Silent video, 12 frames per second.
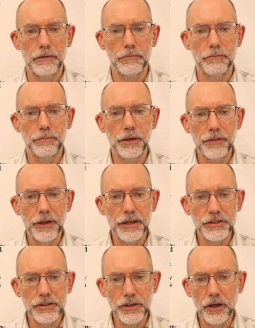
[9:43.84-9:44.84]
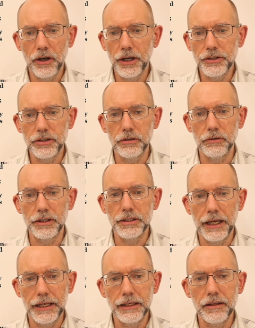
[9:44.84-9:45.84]
But they deny to it
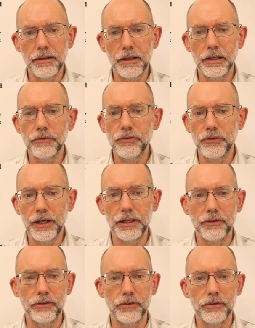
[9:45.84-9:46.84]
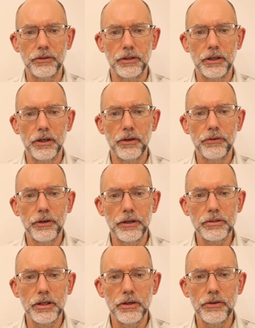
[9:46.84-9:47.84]
anything of sense,
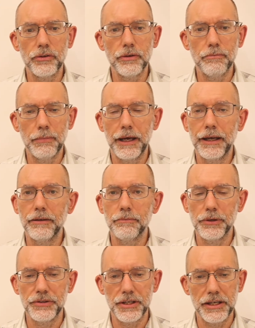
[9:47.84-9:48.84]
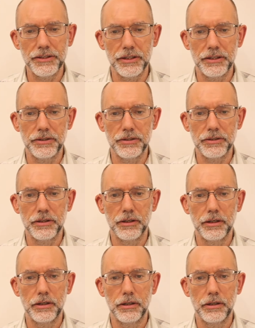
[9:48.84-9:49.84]
such as man possesses,
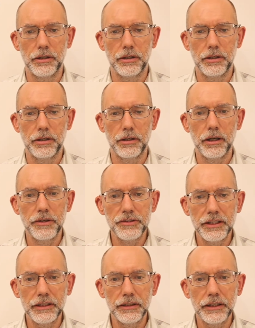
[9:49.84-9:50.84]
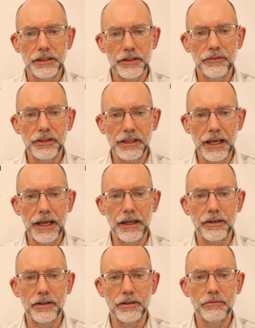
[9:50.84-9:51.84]
until it is
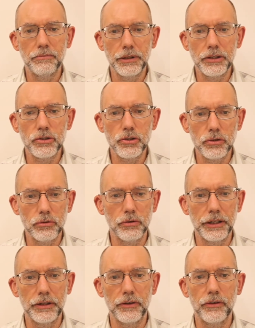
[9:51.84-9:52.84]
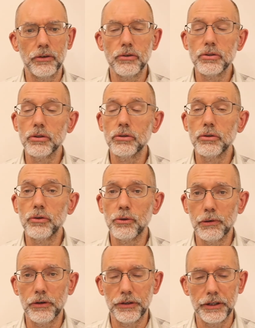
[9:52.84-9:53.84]
again been joined to the
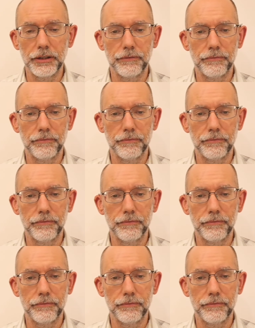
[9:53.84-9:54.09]
body.